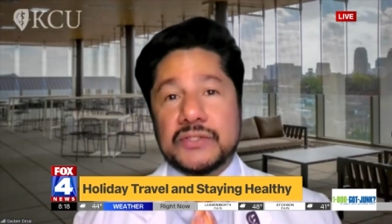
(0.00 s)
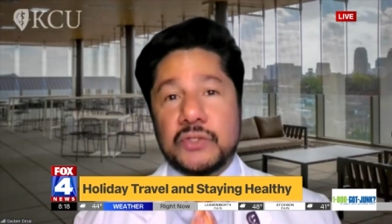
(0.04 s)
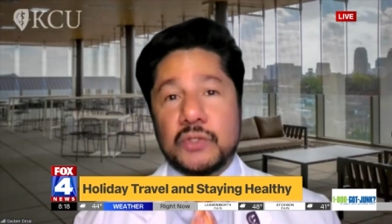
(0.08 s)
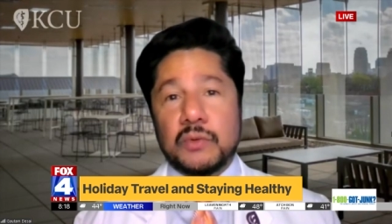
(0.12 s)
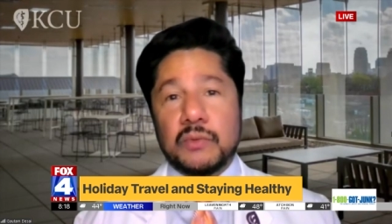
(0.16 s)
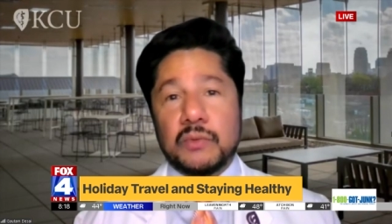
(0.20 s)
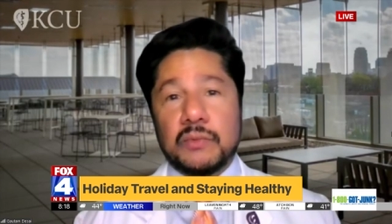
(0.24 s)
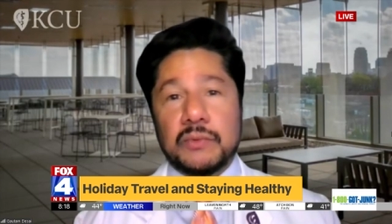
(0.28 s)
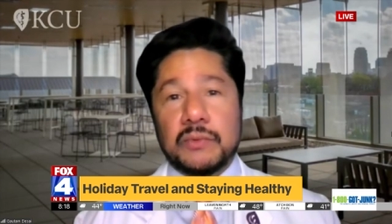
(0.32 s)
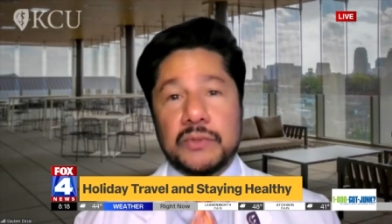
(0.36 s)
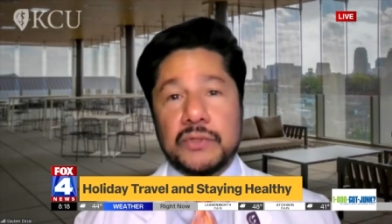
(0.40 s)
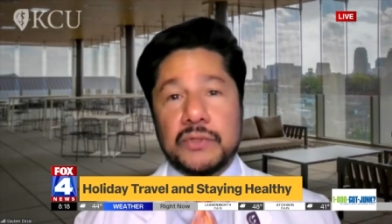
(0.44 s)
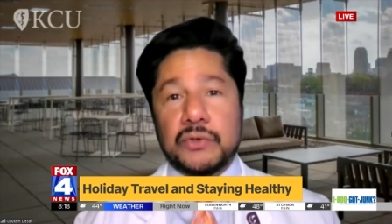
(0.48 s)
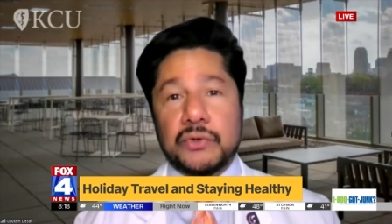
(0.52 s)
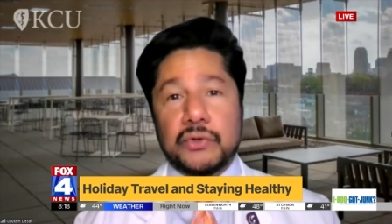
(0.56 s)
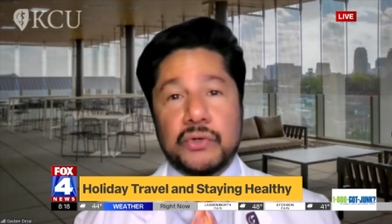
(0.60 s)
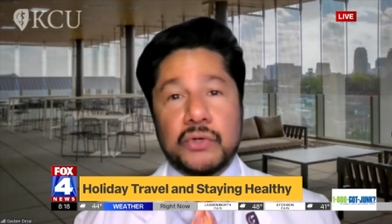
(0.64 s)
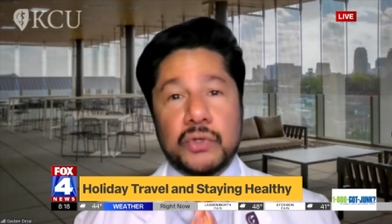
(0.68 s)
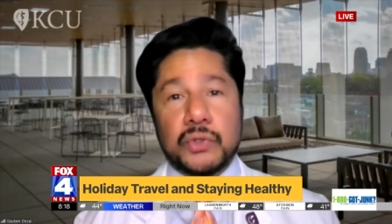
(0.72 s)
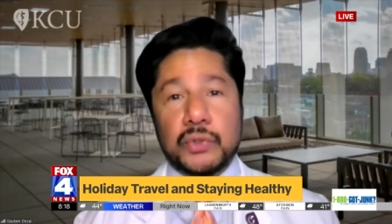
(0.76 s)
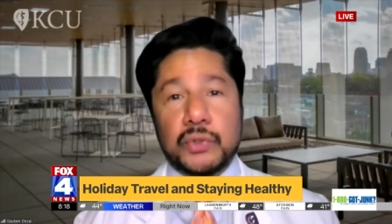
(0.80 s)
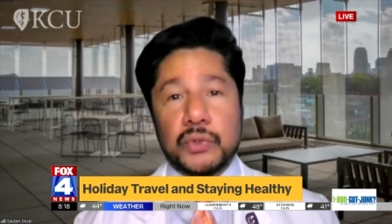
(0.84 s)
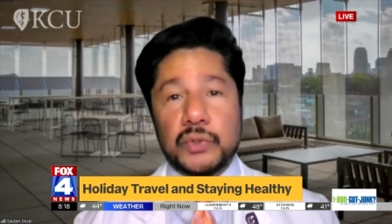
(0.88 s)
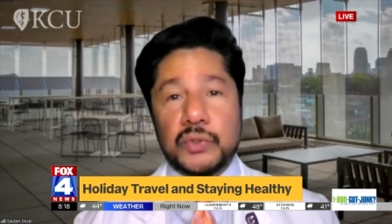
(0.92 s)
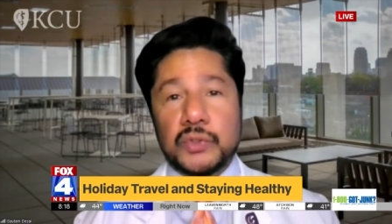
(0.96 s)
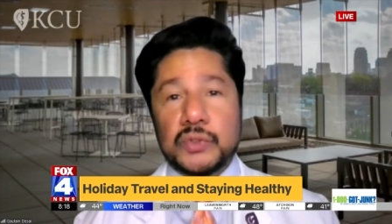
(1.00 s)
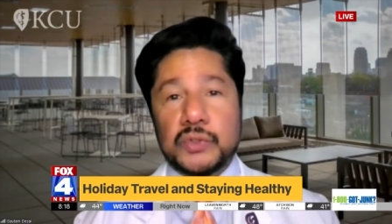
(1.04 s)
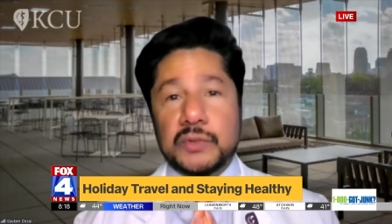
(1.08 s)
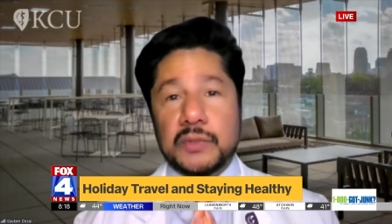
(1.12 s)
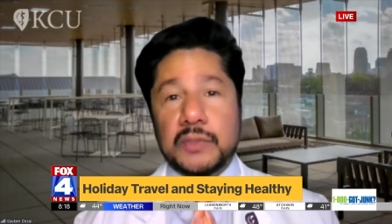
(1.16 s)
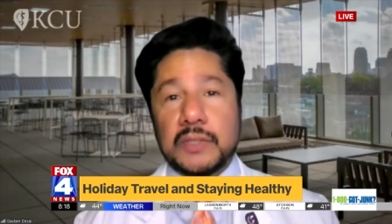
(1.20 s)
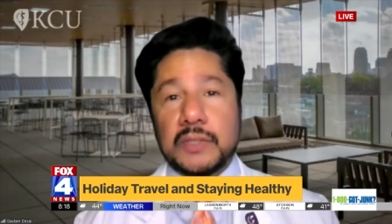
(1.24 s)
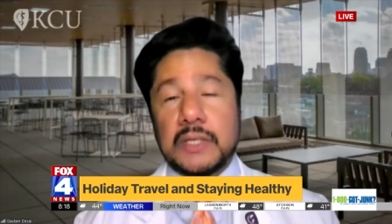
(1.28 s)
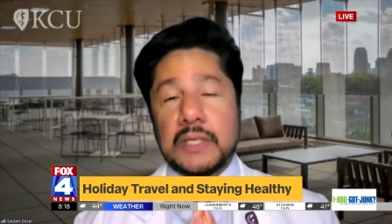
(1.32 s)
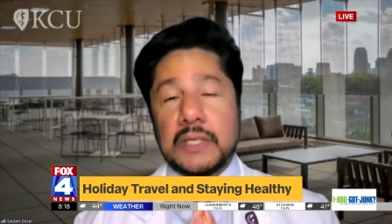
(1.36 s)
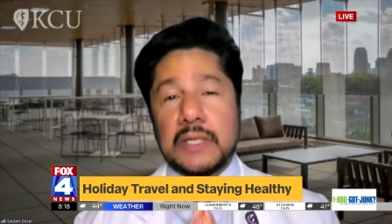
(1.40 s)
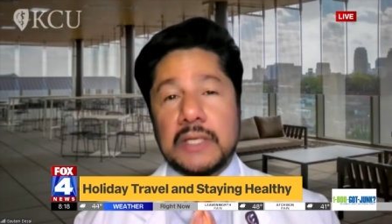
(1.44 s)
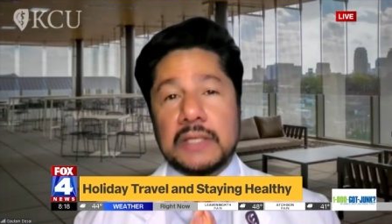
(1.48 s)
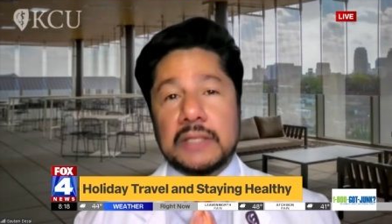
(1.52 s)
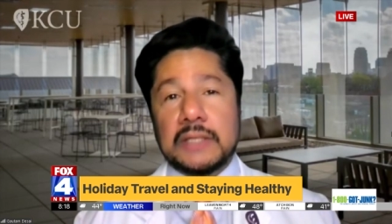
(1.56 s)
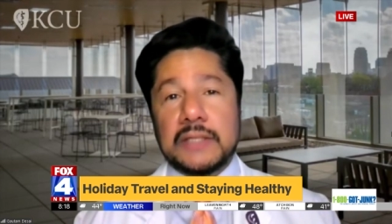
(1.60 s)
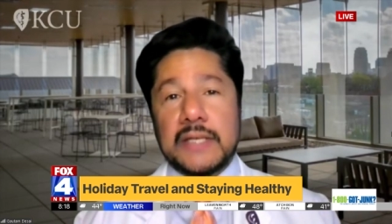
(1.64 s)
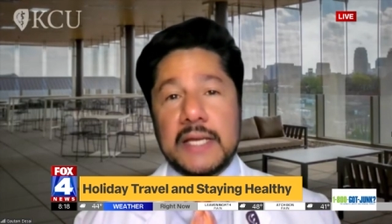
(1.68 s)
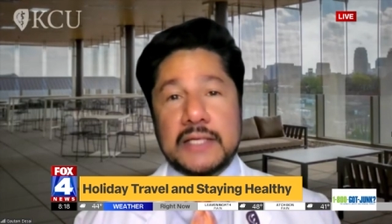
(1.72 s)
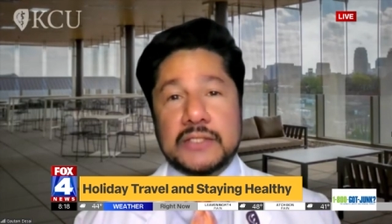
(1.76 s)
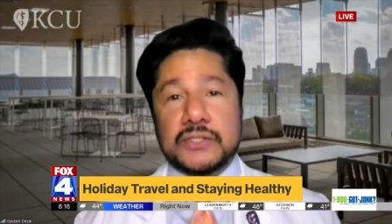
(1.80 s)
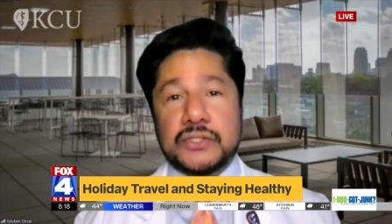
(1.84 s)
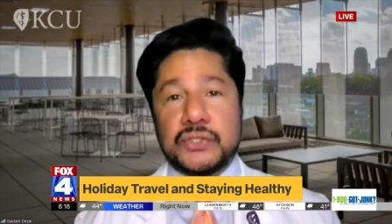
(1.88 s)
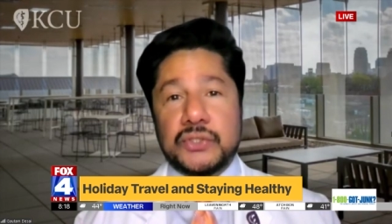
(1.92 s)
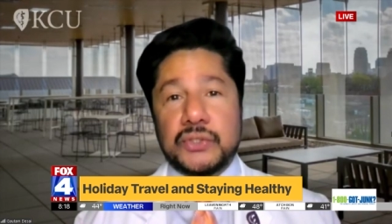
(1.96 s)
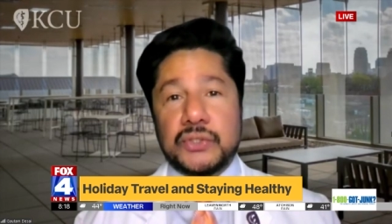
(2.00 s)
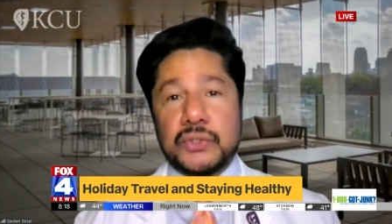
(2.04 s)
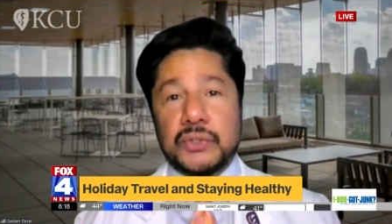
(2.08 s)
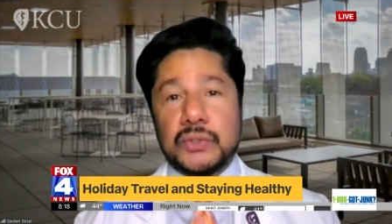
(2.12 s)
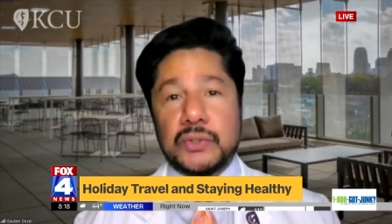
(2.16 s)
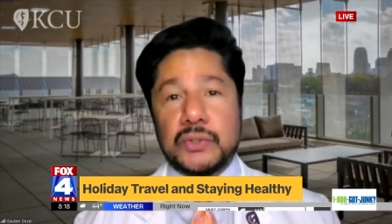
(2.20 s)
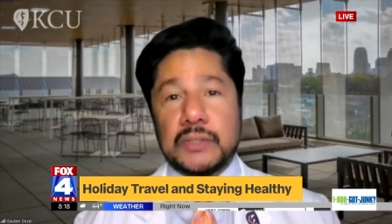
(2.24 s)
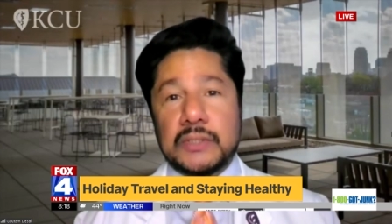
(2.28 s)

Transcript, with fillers: You know, you don't know who's next to you,